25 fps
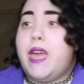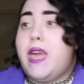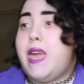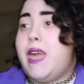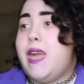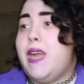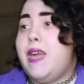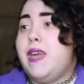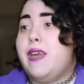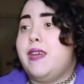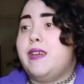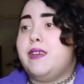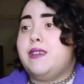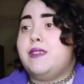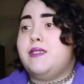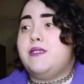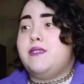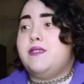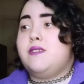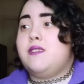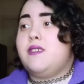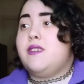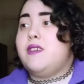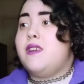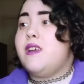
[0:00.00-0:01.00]

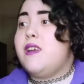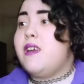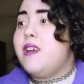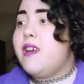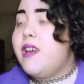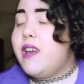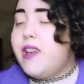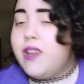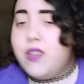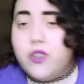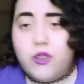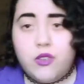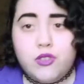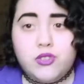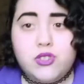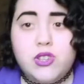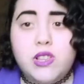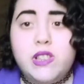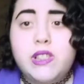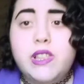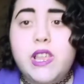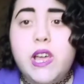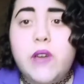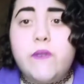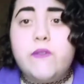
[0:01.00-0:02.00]
and you should
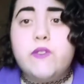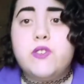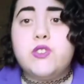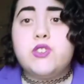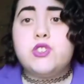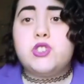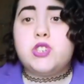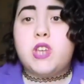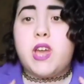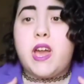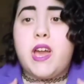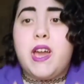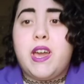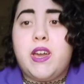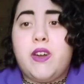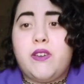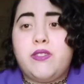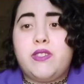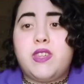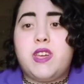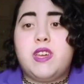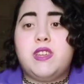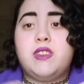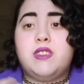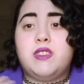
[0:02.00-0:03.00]
love your
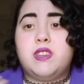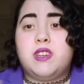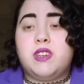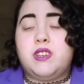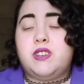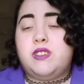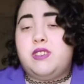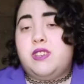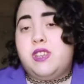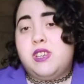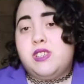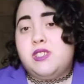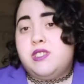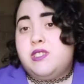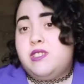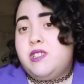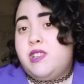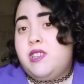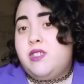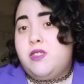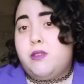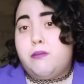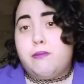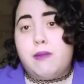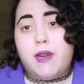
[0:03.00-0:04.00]
child
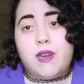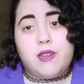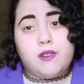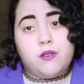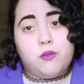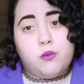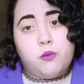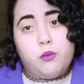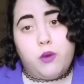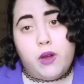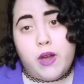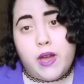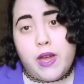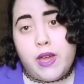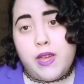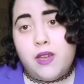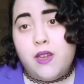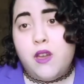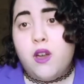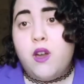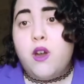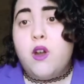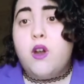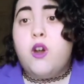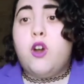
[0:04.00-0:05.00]
unconditionally no matter what.
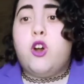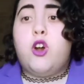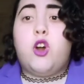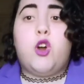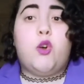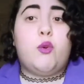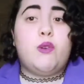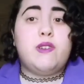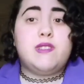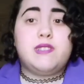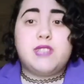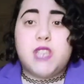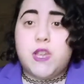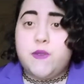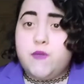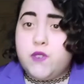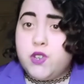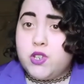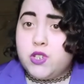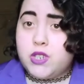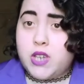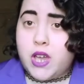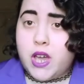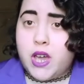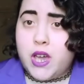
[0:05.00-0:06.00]
Always love your
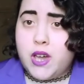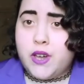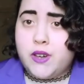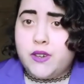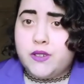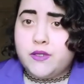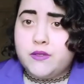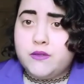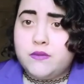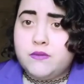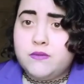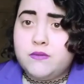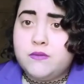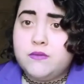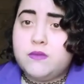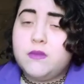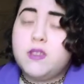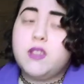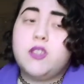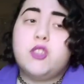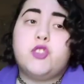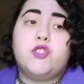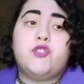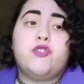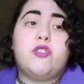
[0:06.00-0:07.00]
child.
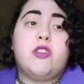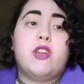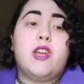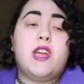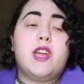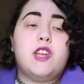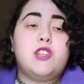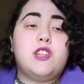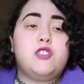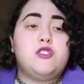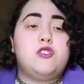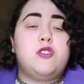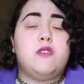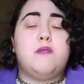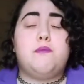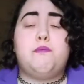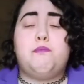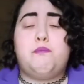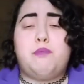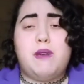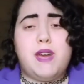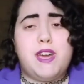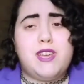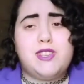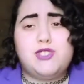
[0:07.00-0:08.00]
Try your
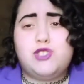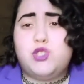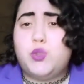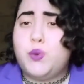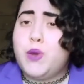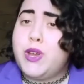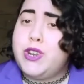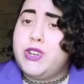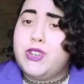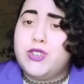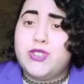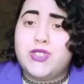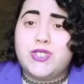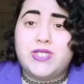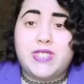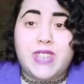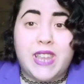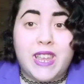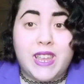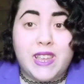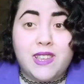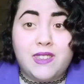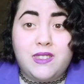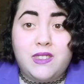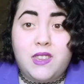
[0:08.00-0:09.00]
best to
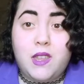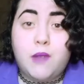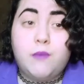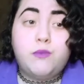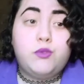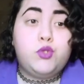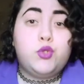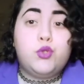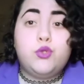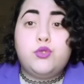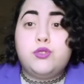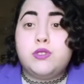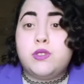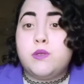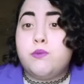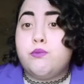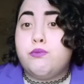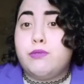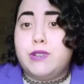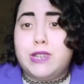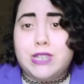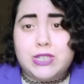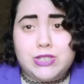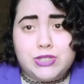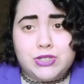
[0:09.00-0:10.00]
understand them. Do some
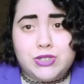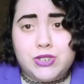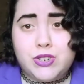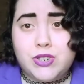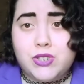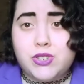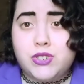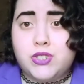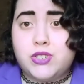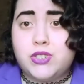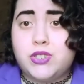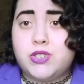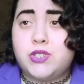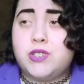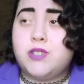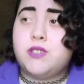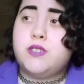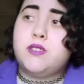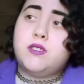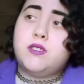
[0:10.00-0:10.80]
research,